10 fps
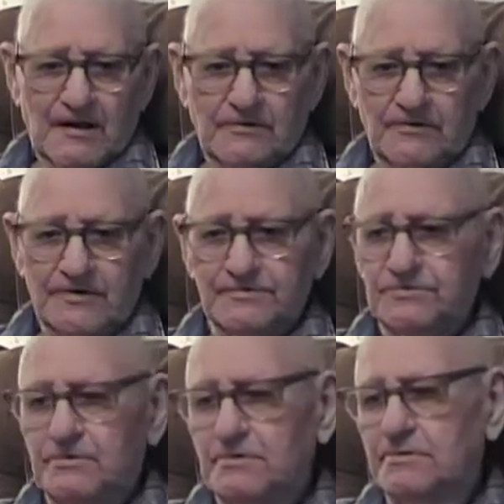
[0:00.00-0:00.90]

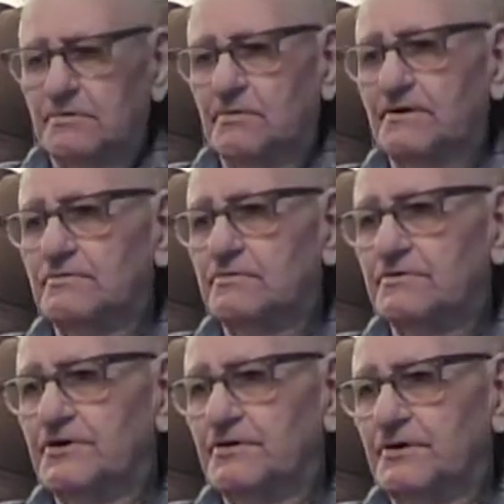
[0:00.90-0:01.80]
Corinth, West
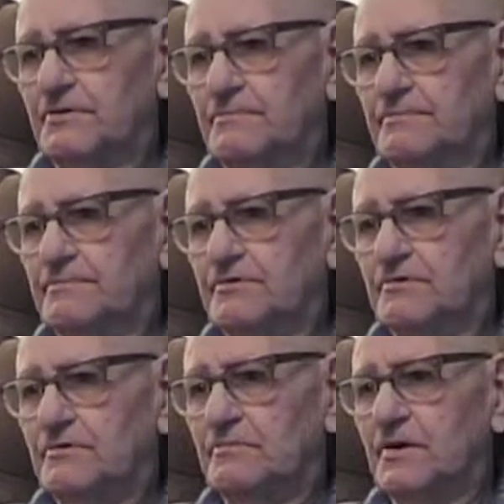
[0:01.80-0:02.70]
Virginia,
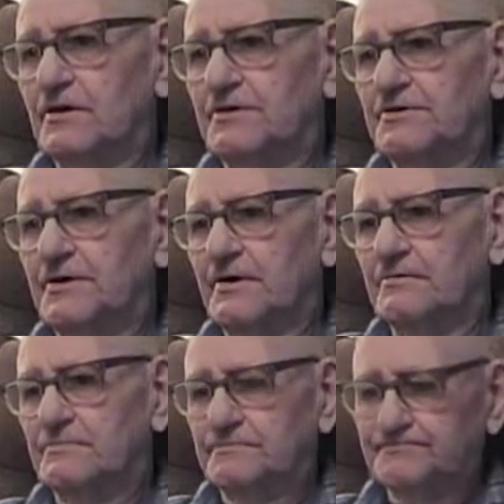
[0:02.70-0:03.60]
little mining town.